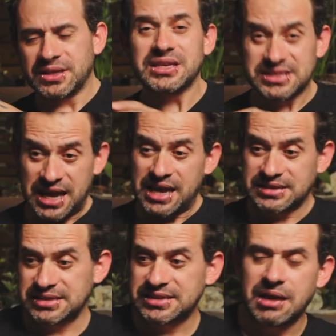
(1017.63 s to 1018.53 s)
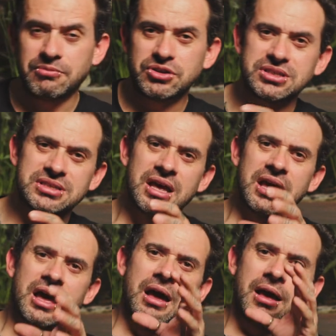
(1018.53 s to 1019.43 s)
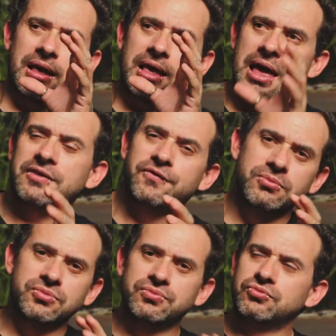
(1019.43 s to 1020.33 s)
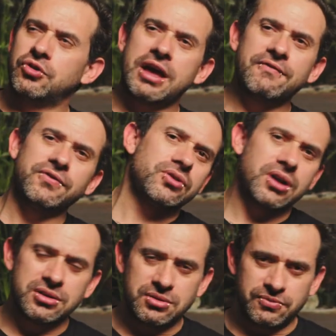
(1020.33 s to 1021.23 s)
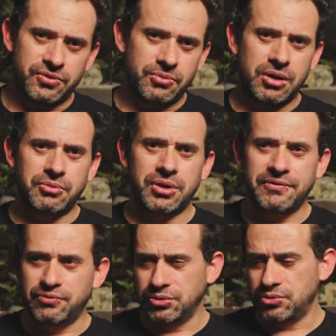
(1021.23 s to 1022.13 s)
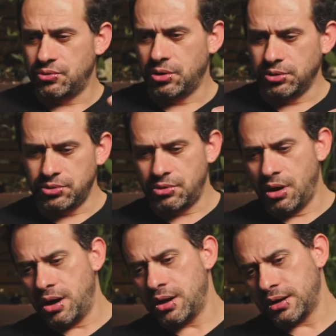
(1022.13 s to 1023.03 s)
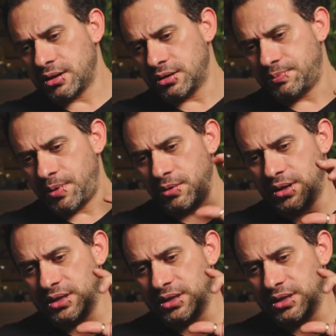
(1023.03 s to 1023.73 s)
This guy has the same, which is get from wherever you can, from wherever in the world you are, like the power